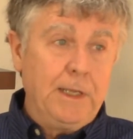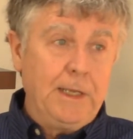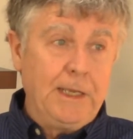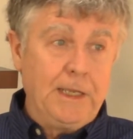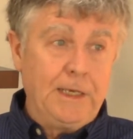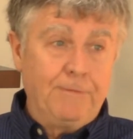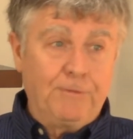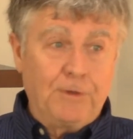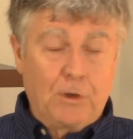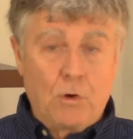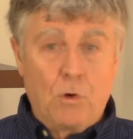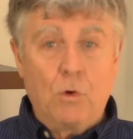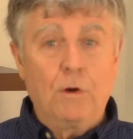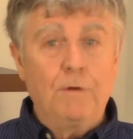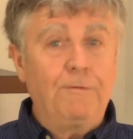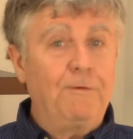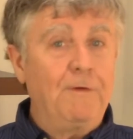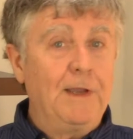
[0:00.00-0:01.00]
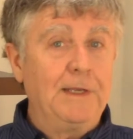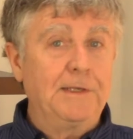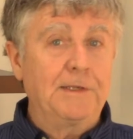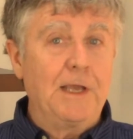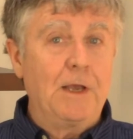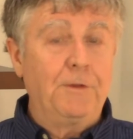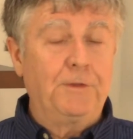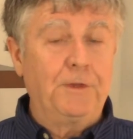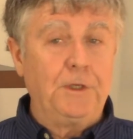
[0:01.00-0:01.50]
And if the court finds
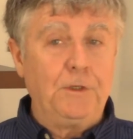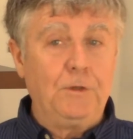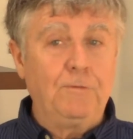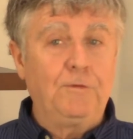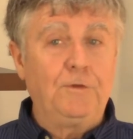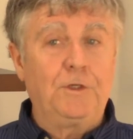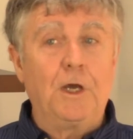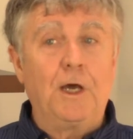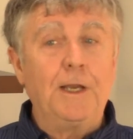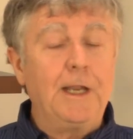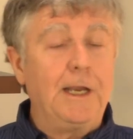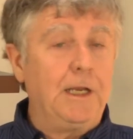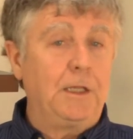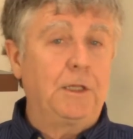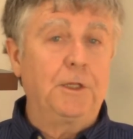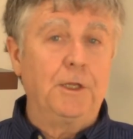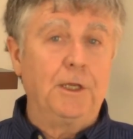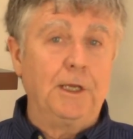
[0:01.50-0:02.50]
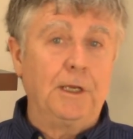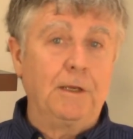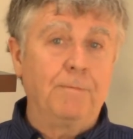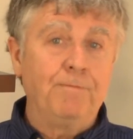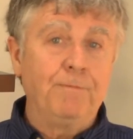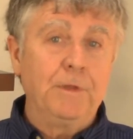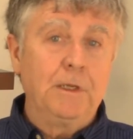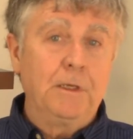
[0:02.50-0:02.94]
out that you've done anything